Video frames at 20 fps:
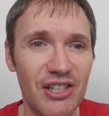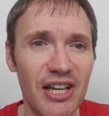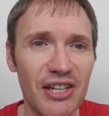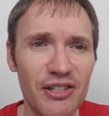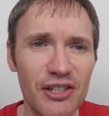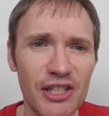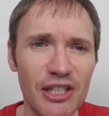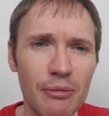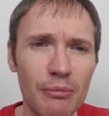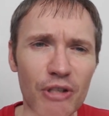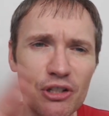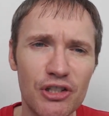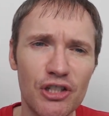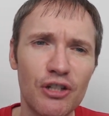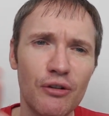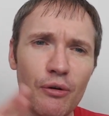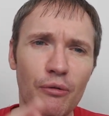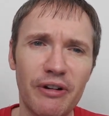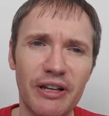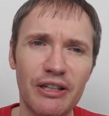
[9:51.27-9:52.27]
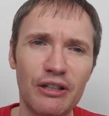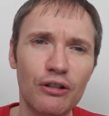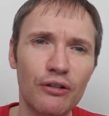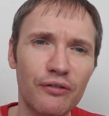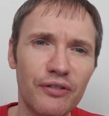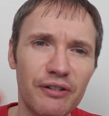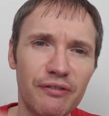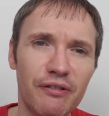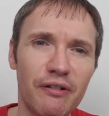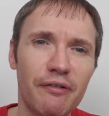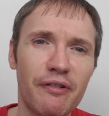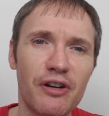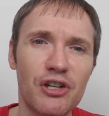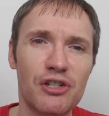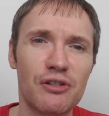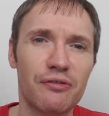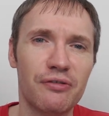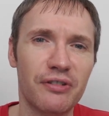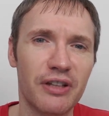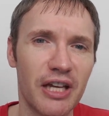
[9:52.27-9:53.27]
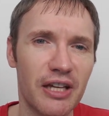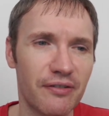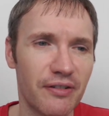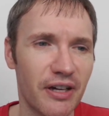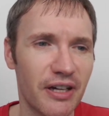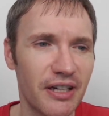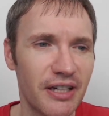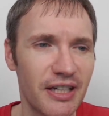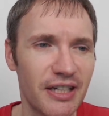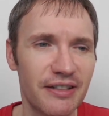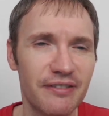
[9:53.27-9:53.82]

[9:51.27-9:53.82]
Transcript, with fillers: Yes, similar to the orange, lovely for refreshing flavour,